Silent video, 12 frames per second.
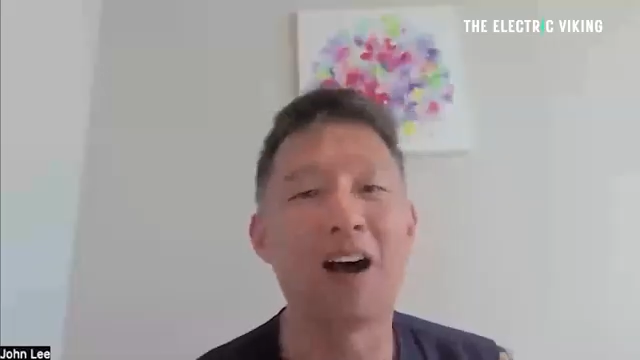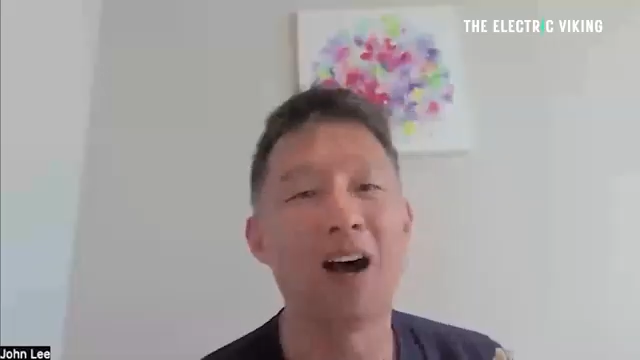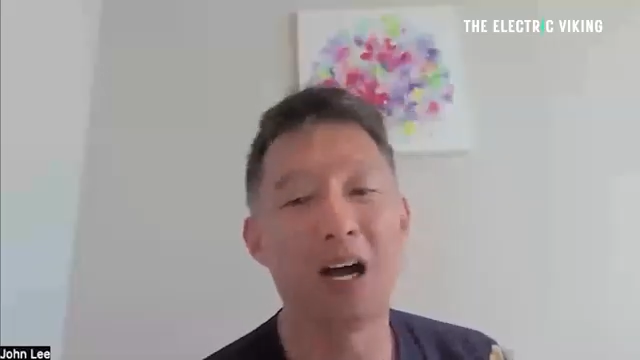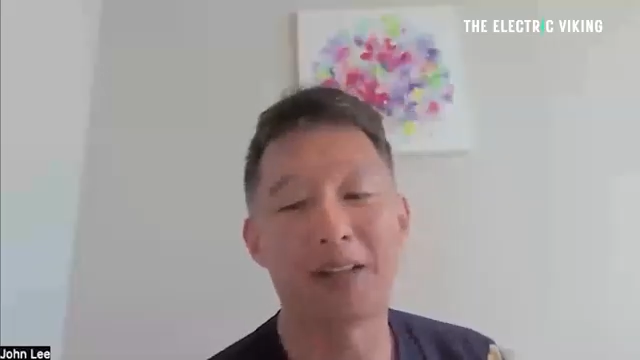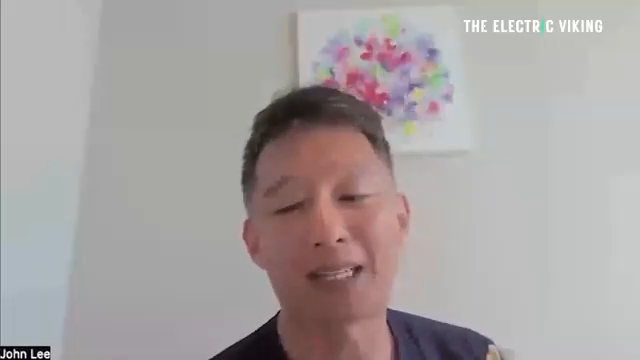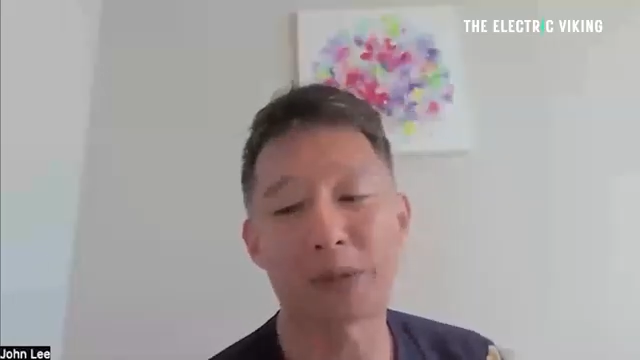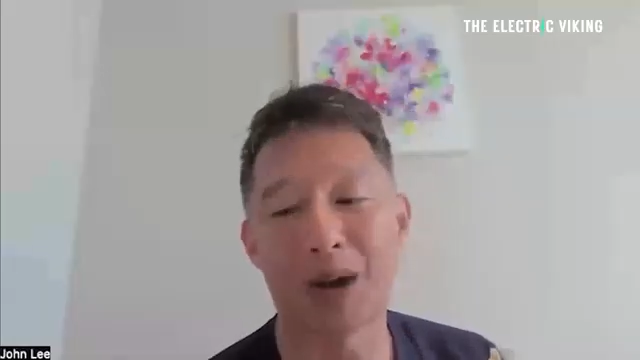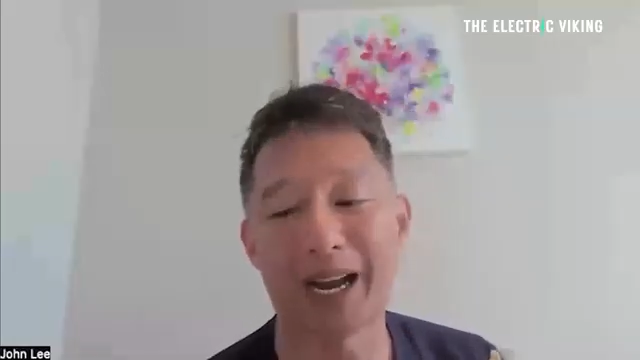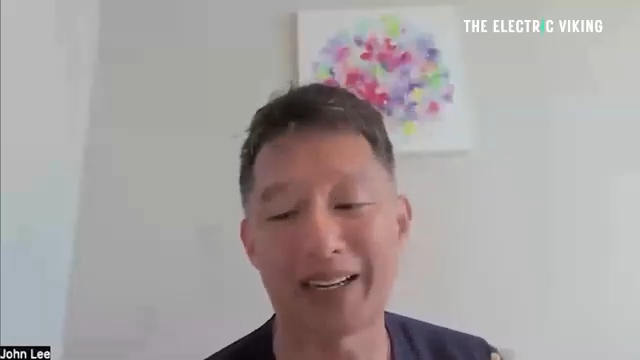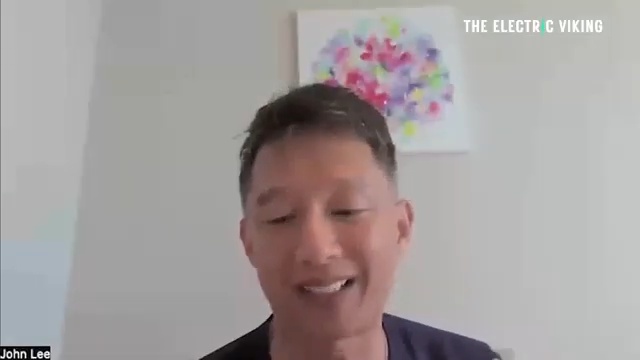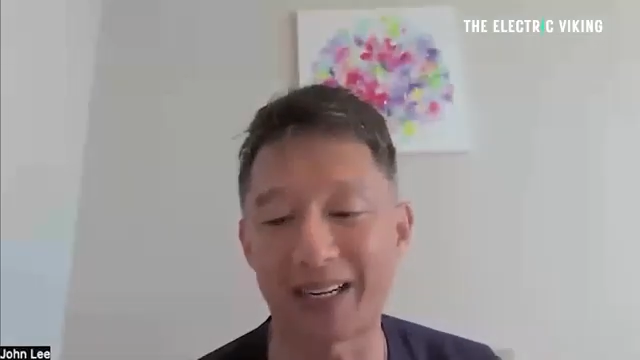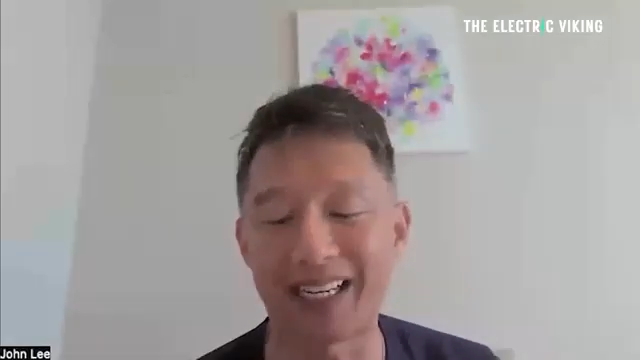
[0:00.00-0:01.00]

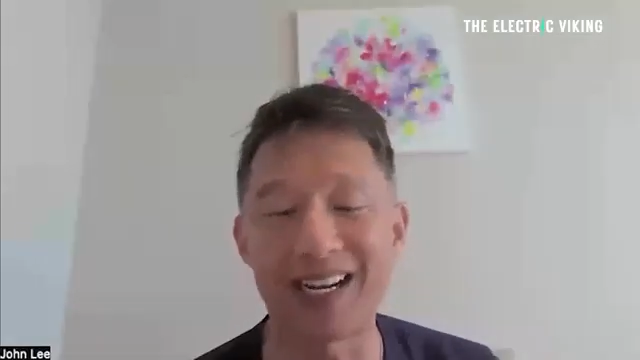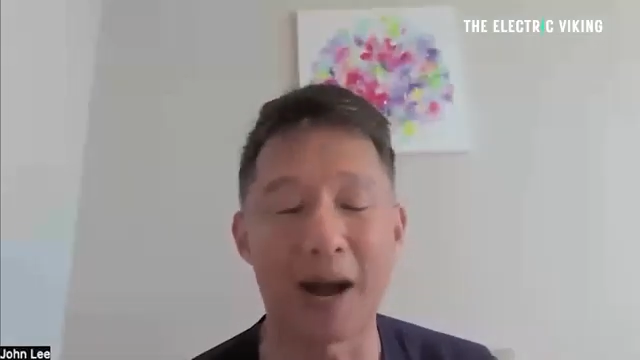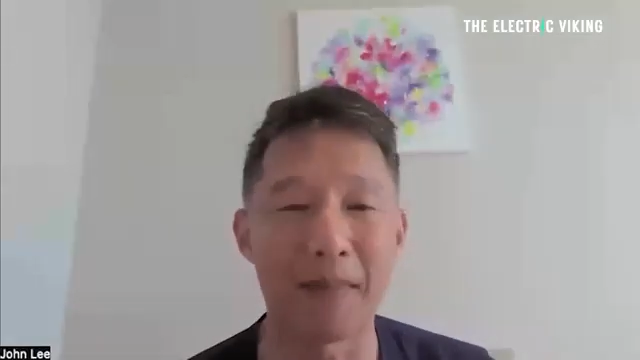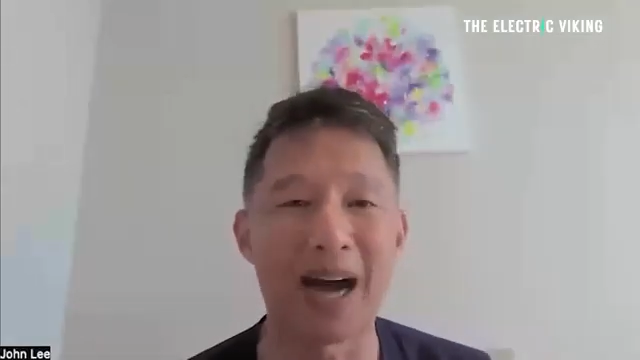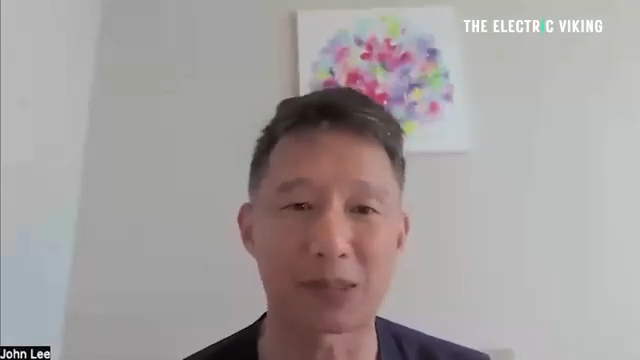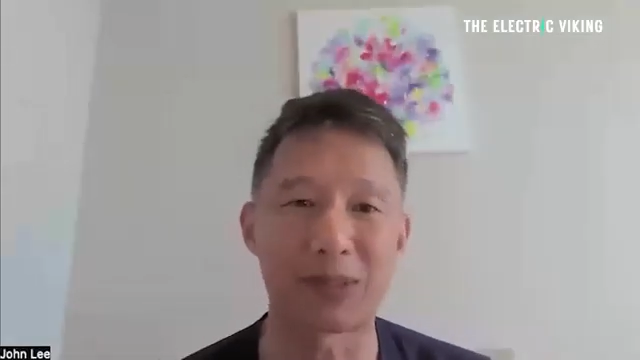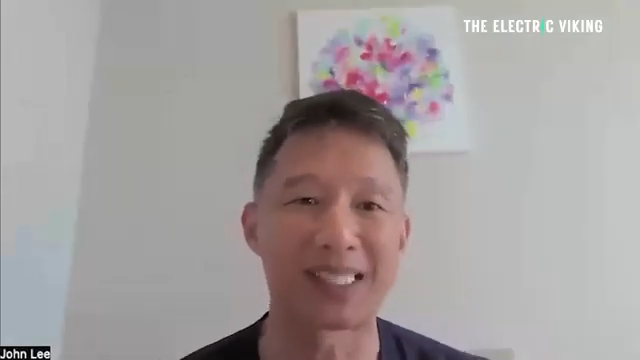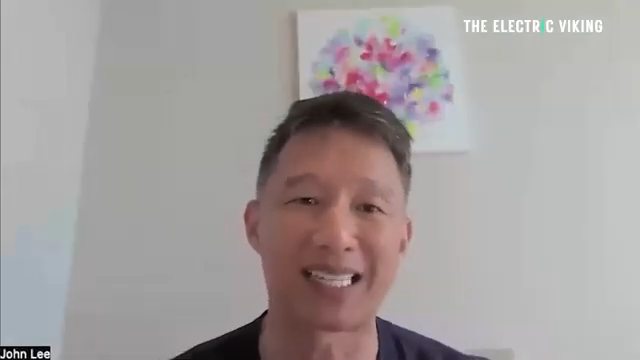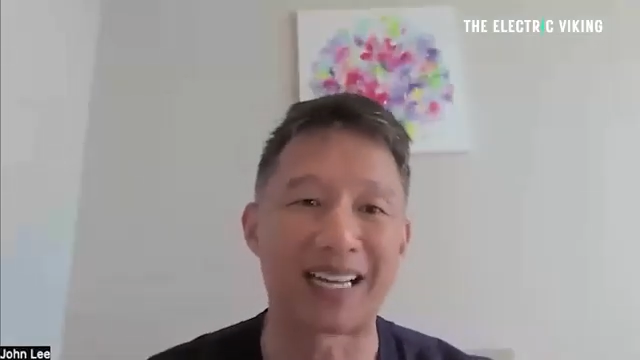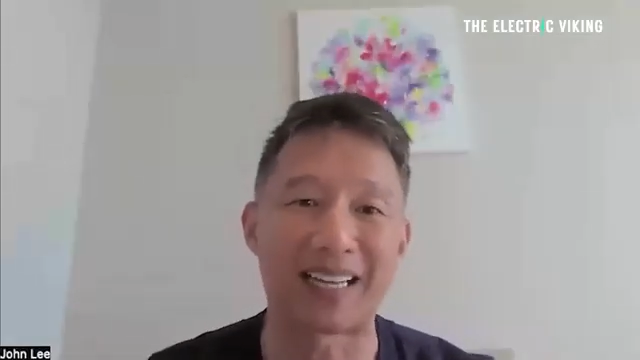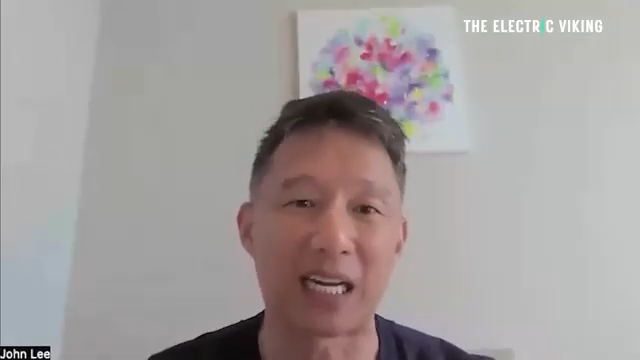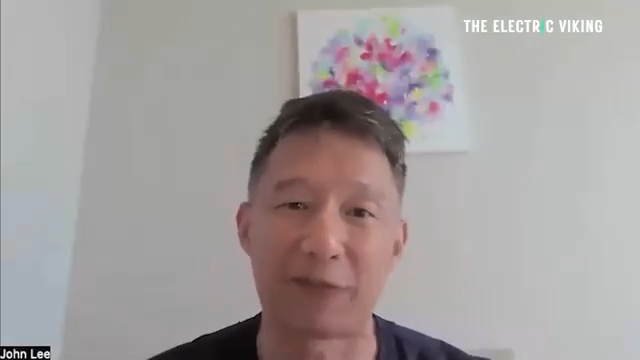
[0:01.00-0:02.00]
Elon Musk
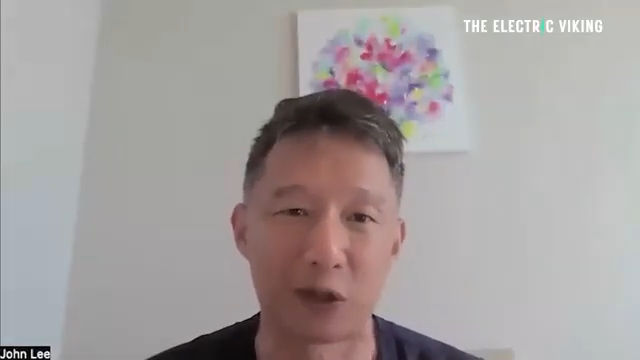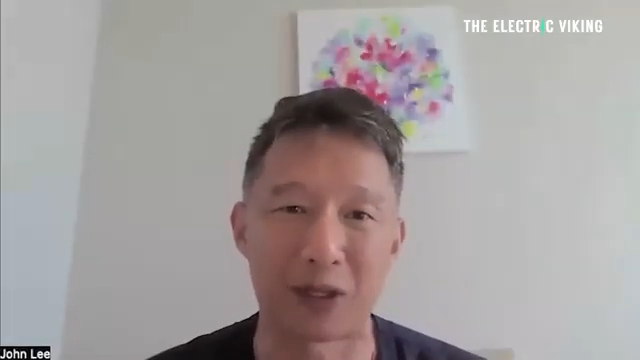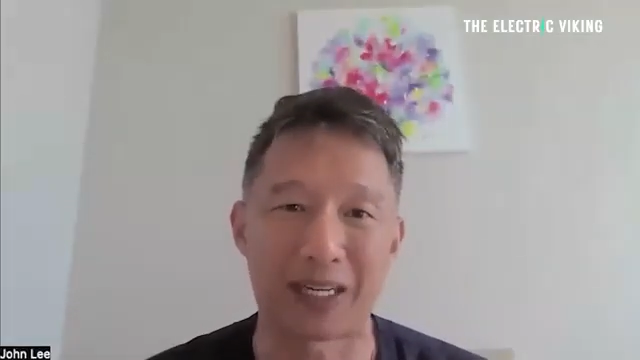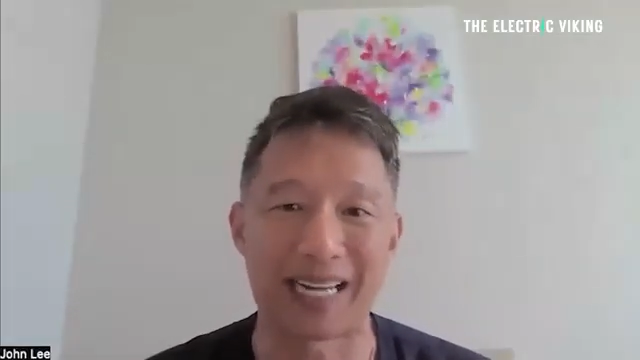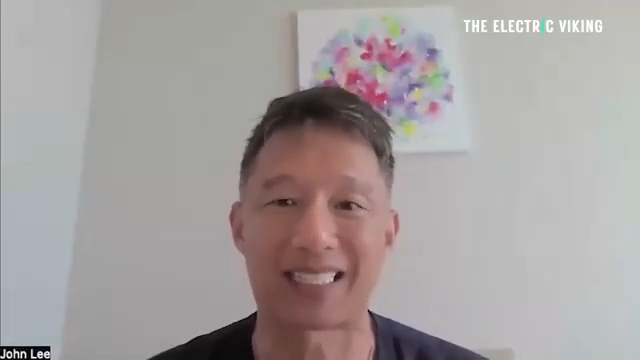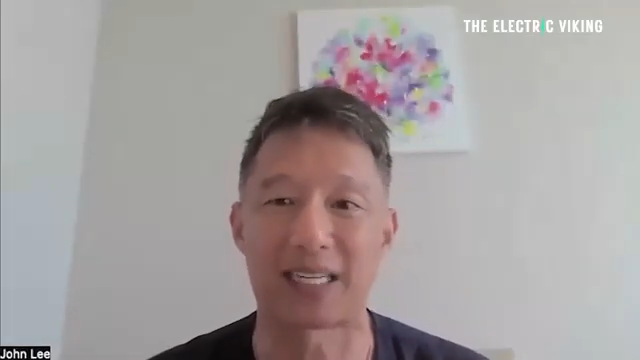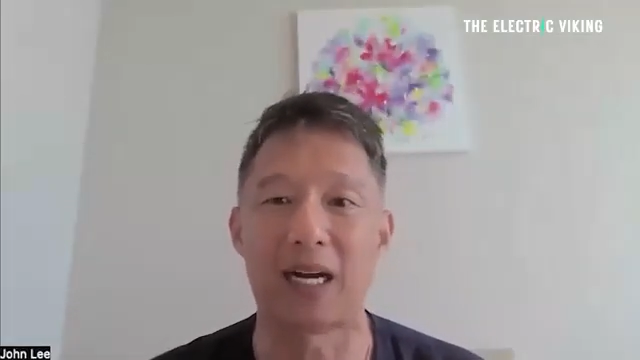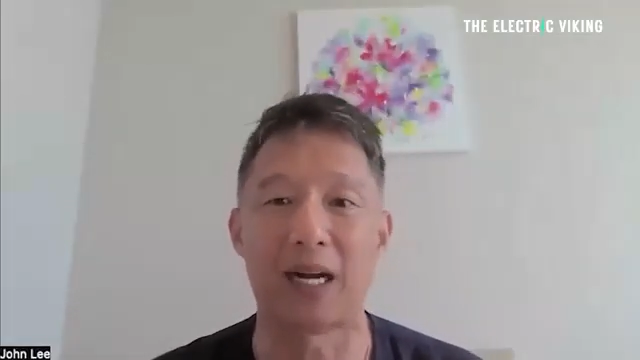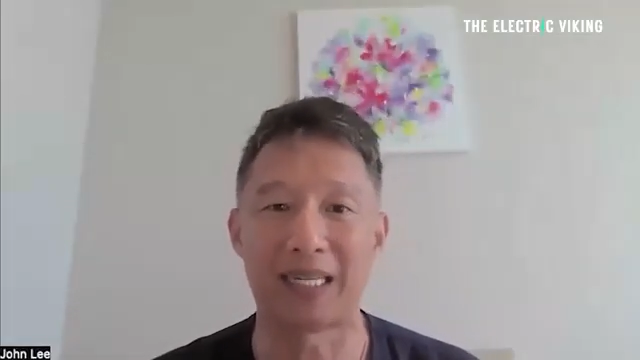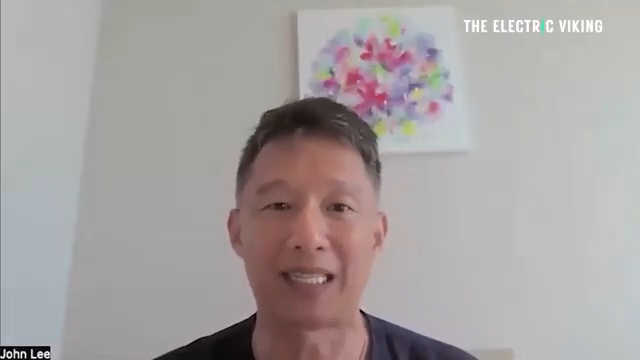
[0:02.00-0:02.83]
was saying that if you look at